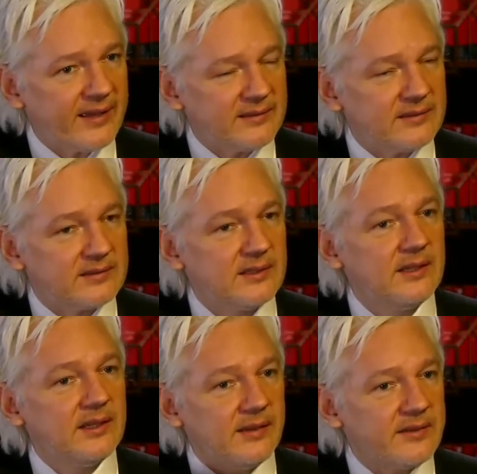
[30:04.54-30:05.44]
actors
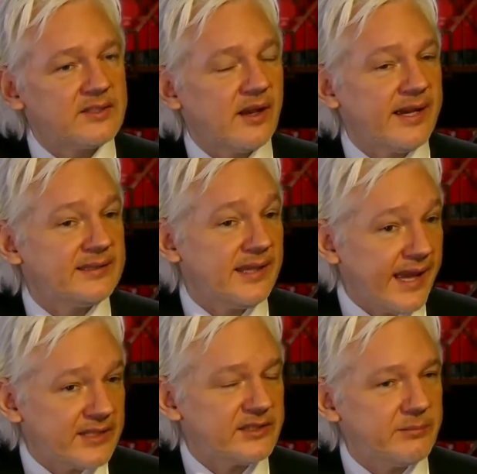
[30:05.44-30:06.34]
in society
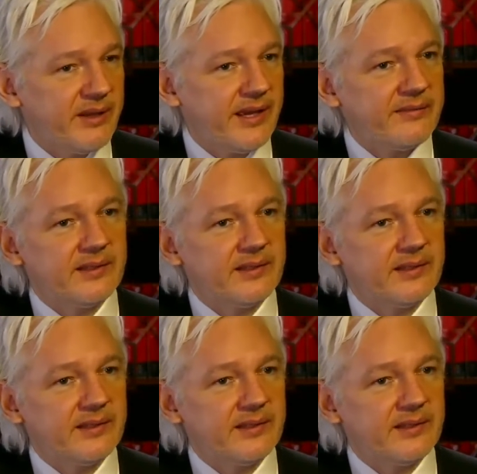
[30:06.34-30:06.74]
actually behave.